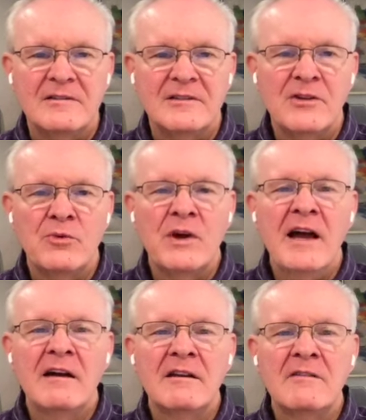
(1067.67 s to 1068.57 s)
See, the
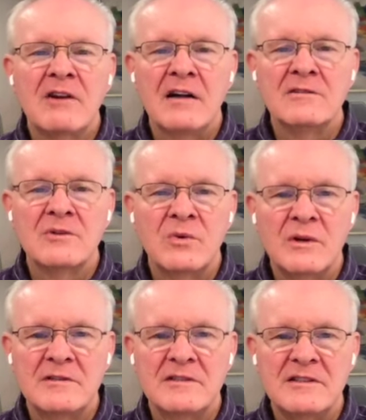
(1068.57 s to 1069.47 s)
reality of
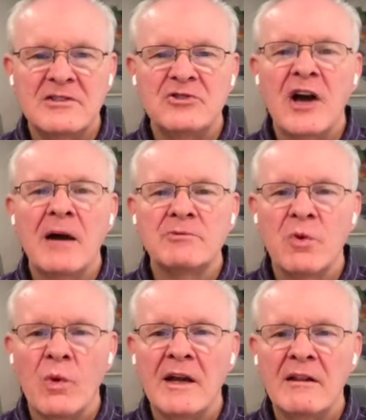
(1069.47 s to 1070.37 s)
consequence is it chops
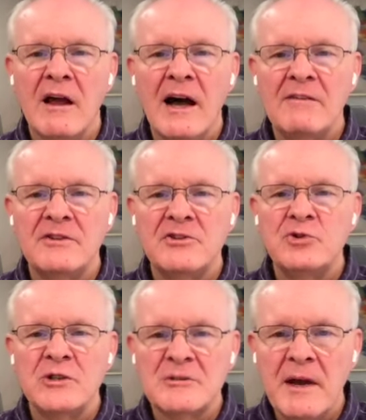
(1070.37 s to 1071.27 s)
away life that you
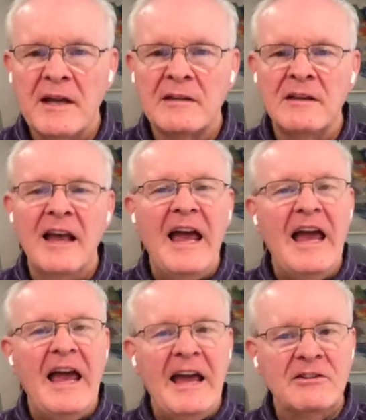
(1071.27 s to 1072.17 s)
expected
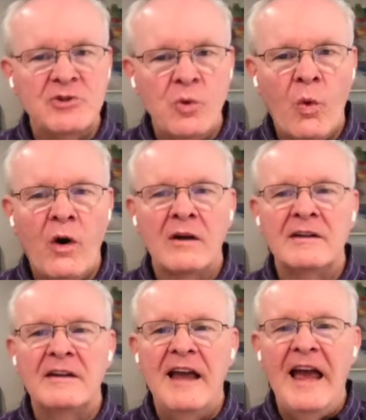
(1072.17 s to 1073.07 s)
and that you
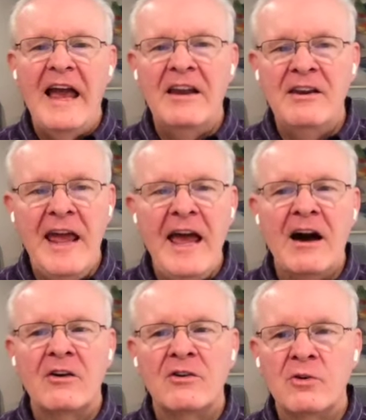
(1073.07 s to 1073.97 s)
wanted, and
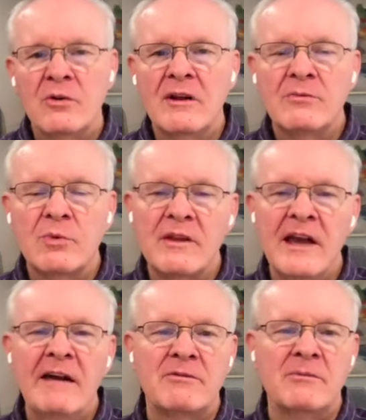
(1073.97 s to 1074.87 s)
now you're left with the
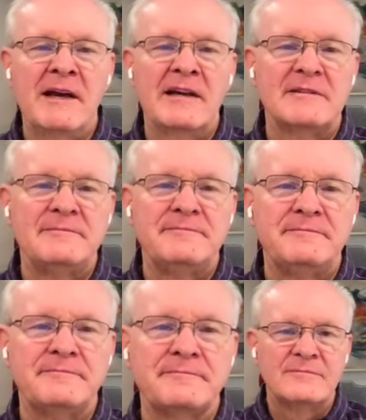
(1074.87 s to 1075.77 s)
aftermath.
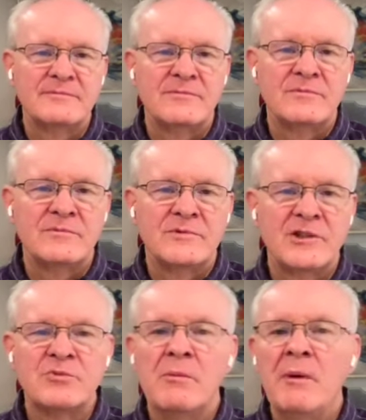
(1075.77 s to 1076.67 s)

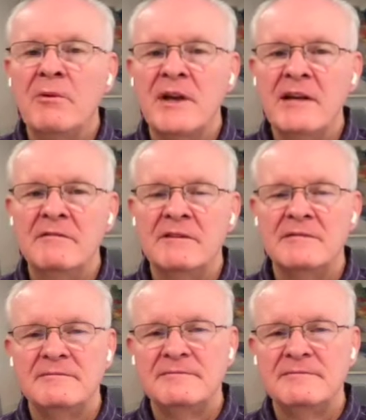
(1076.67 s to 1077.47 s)
Just remember David.